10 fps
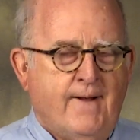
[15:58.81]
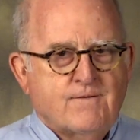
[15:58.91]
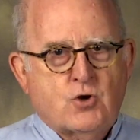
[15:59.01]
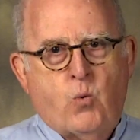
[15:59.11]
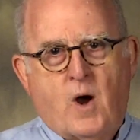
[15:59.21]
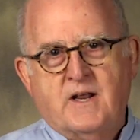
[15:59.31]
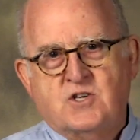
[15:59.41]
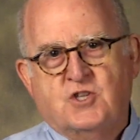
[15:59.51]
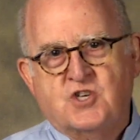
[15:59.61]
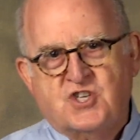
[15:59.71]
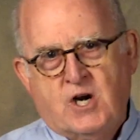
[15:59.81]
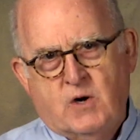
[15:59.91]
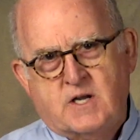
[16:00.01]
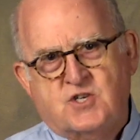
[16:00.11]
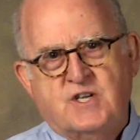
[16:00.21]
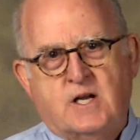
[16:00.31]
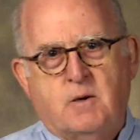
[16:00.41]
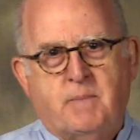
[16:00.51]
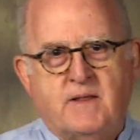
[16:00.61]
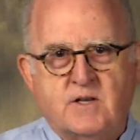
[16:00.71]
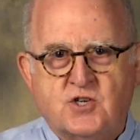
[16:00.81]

So what is the serious syncope? The